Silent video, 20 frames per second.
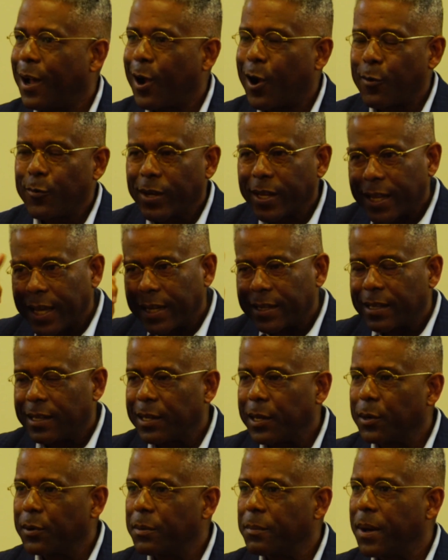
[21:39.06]
I already got the
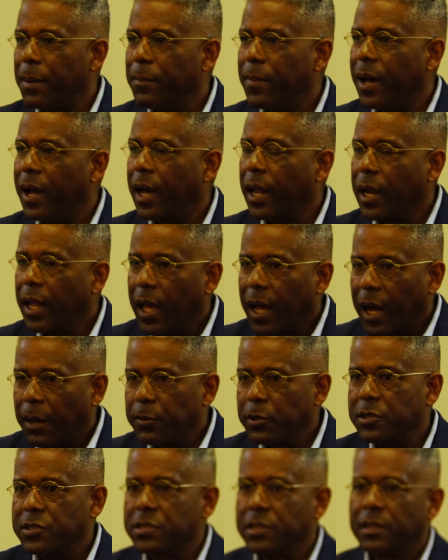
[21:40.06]
letter in my mind. I'm
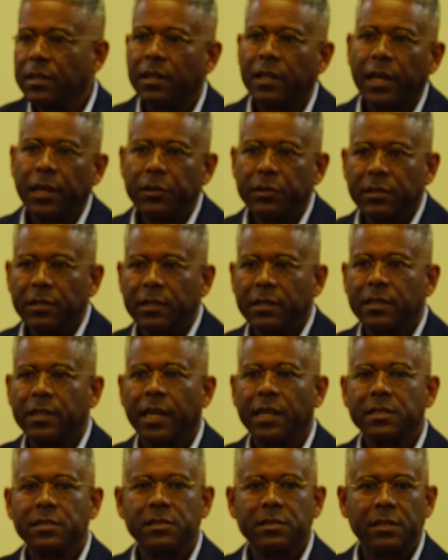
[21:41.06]
going to send a letter to the
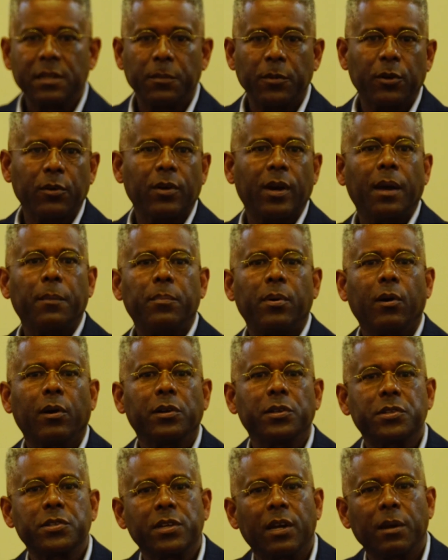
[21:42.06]
Texas Democrat
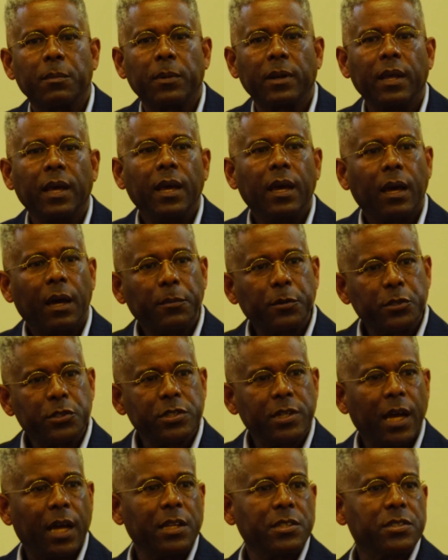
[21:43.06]
Party chairman. I'm going
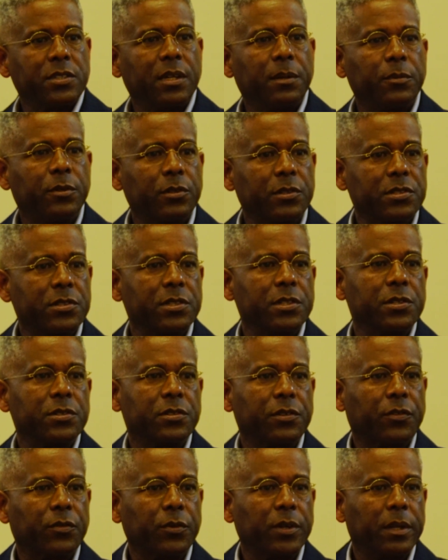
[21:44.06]
to challenge him to a series
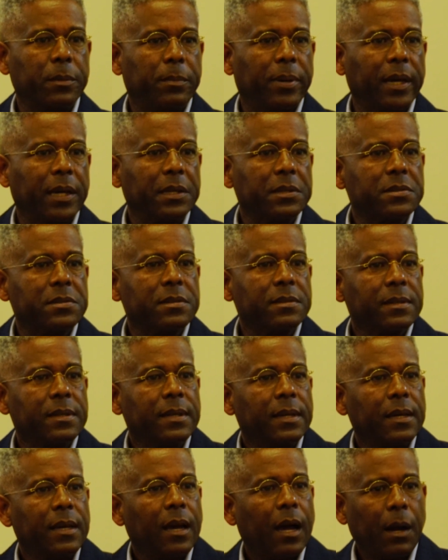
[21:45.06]
of 3 debates.
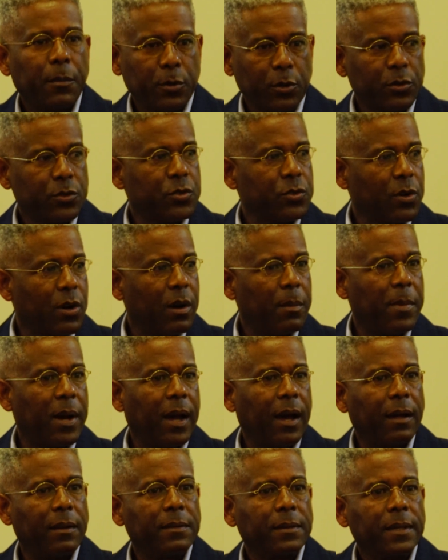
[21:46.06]
I'm going to draw him
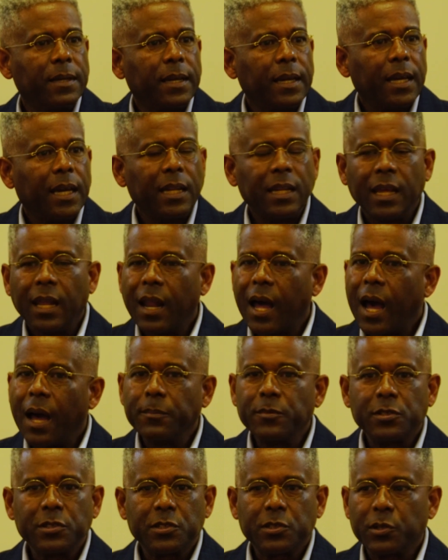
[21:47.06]
out, and then
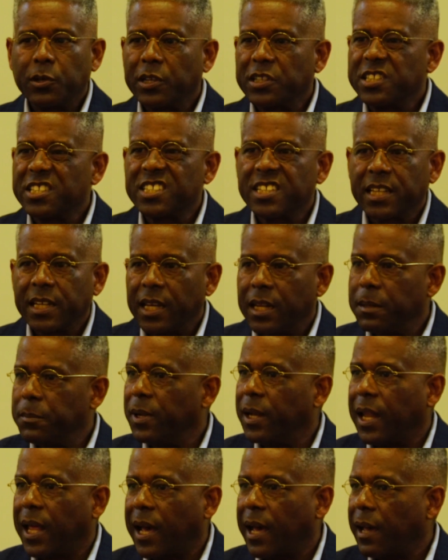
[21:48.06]
I'm just going to skid him
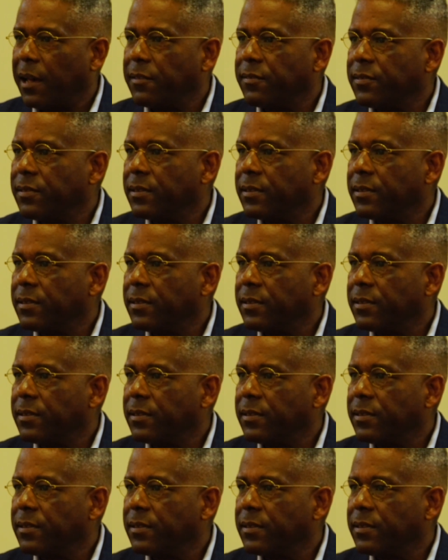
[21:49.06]
alive.